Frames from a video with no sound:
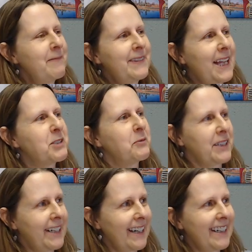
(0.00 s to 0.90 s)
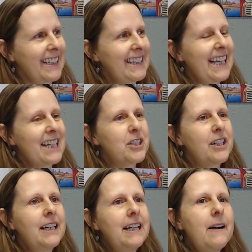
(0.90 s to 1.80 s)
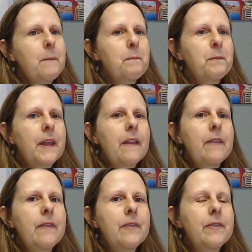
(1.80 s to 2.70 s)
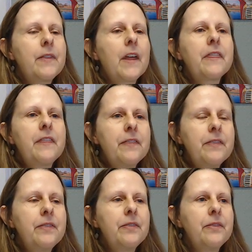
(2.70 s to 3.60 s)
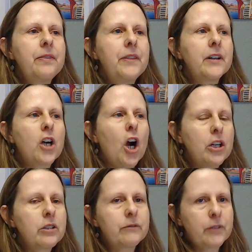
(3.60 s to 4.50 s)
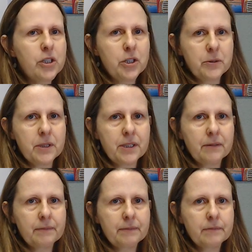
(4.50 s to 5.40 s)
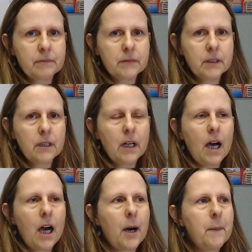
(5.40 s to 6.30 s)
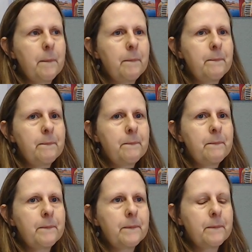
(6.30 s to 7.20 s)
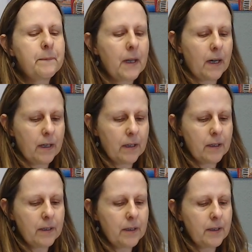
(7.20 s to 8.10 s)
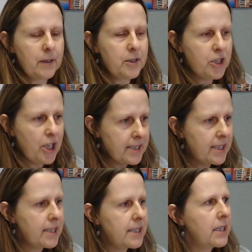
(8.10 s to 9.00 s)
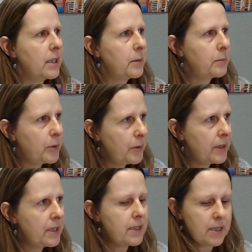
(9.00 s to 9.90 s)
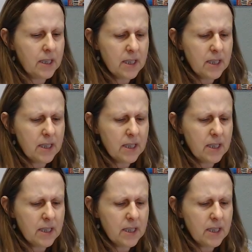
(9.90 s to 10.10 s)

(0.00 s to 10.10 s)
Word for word: that's really not going to get the answer. The, the cardinal virtues um, uh, justice, prudence,